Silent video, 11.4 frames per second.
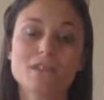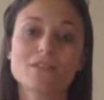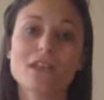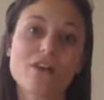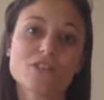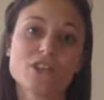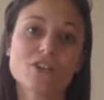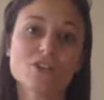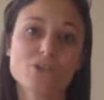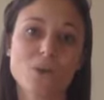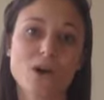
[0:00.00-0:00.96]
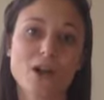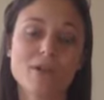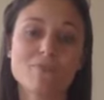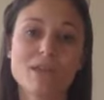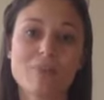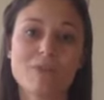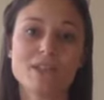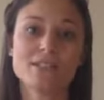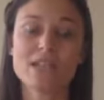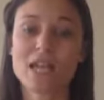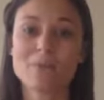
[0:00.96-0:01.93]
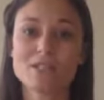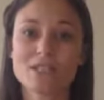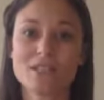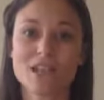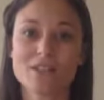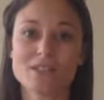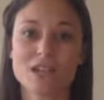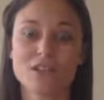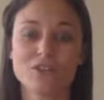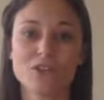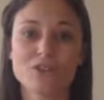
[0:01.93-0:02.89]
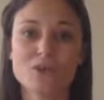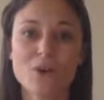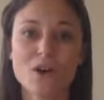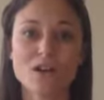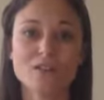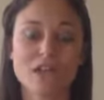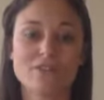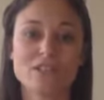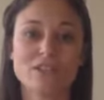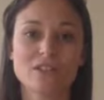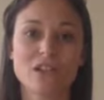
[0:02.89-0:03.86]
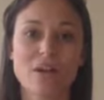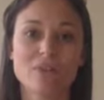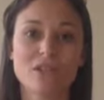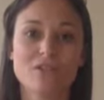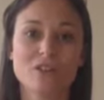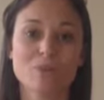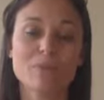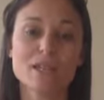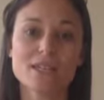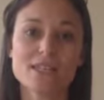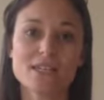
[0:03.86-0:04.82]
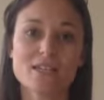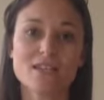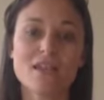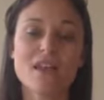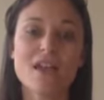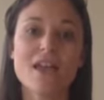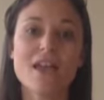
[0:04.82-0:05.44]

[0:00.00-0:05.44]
left at your door, maybe taped to the outside of your door, left in the lobby of your building,